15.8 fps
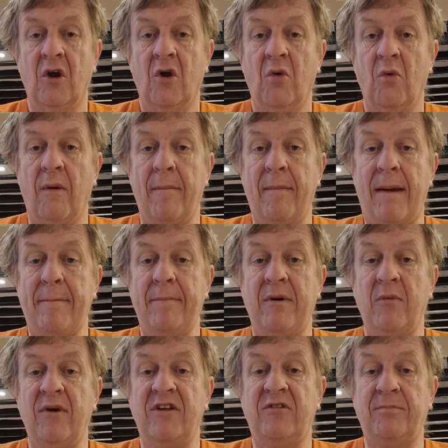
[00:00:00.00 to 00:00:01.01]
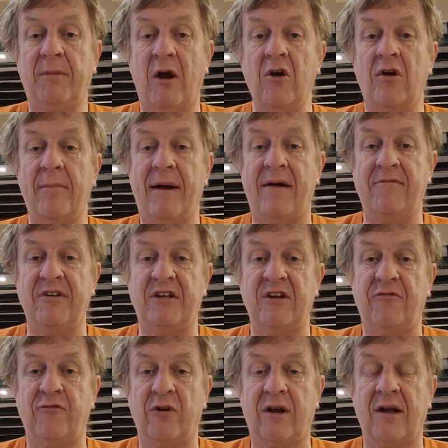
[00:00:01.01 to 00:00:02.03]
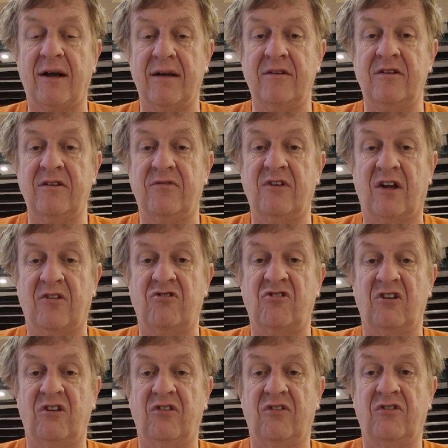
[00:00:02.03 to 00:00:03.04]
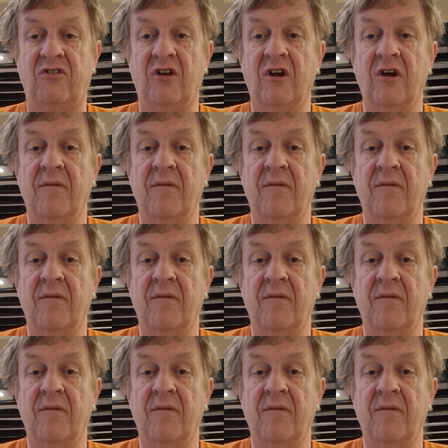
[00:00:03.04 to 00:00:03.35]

Remember, we spoke about the different kinds of touches.